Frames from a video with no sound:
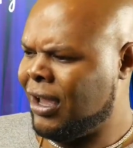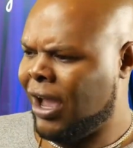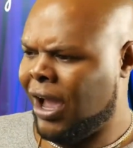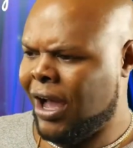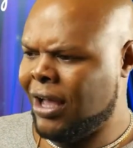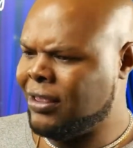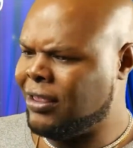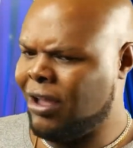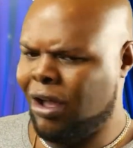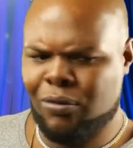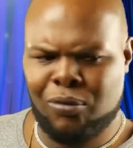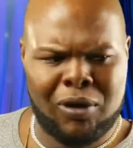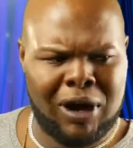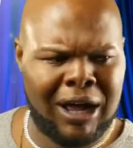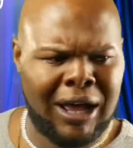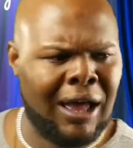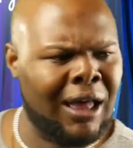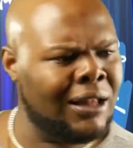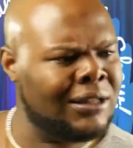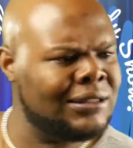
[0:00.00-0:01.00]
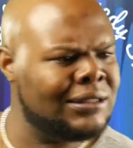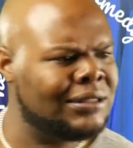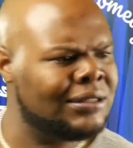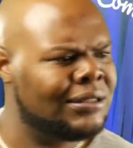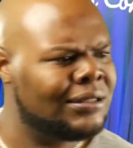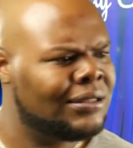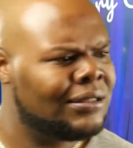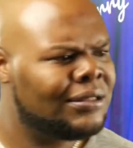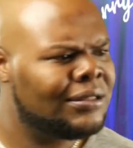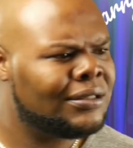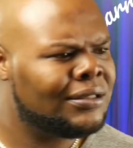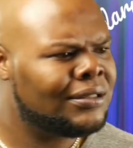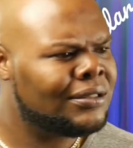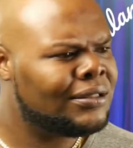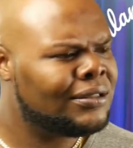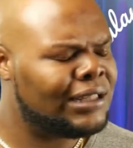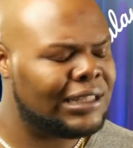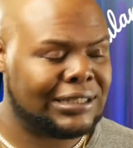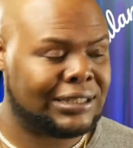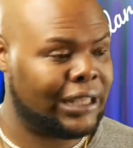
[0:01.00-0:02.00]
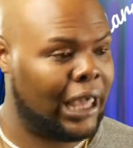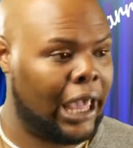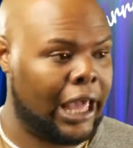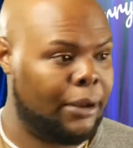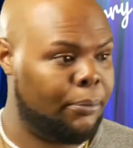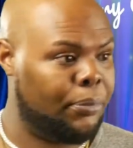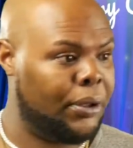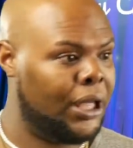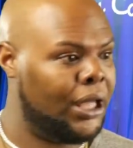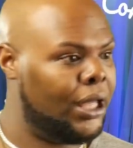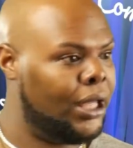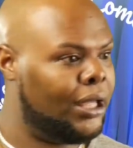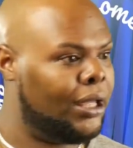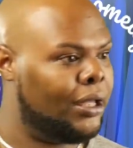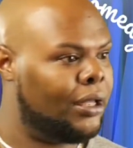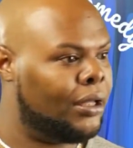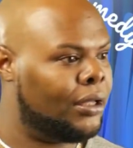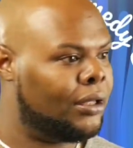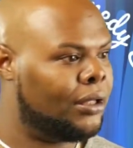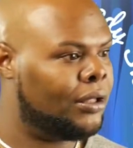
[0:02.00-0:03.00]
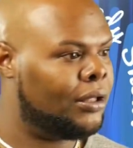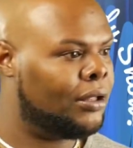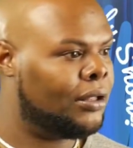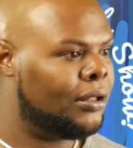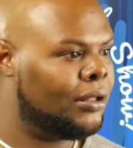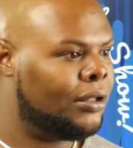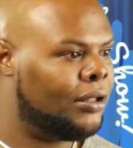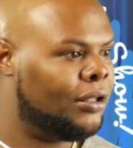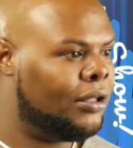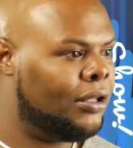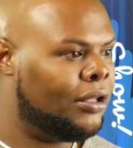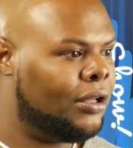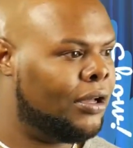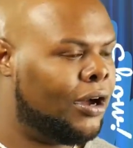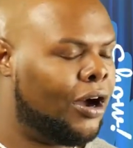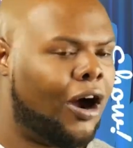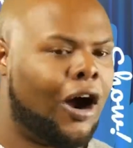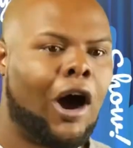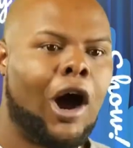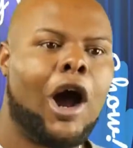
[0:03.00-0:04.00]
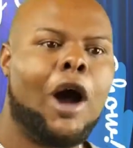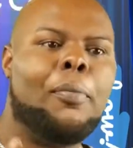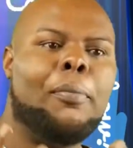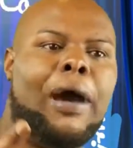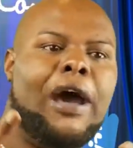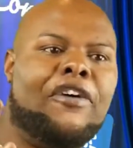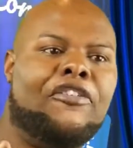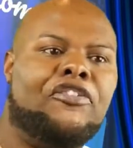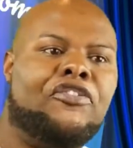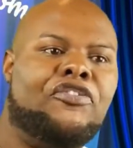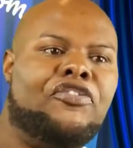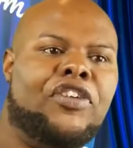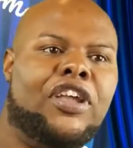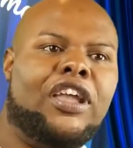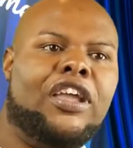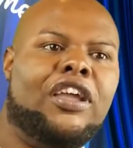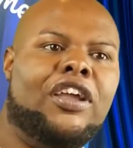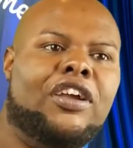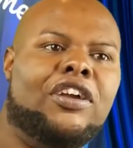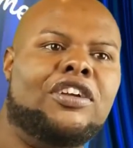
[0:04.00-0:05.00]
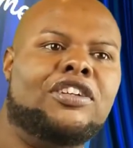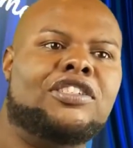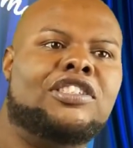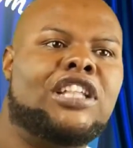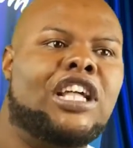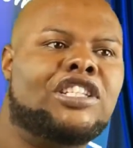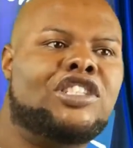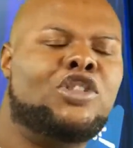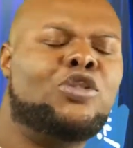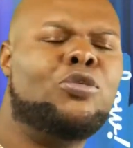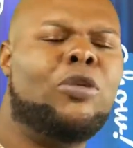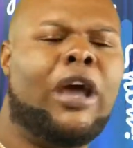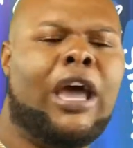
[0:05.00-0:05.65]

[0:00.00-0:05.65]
I thought, what? This can't be. All my fears that you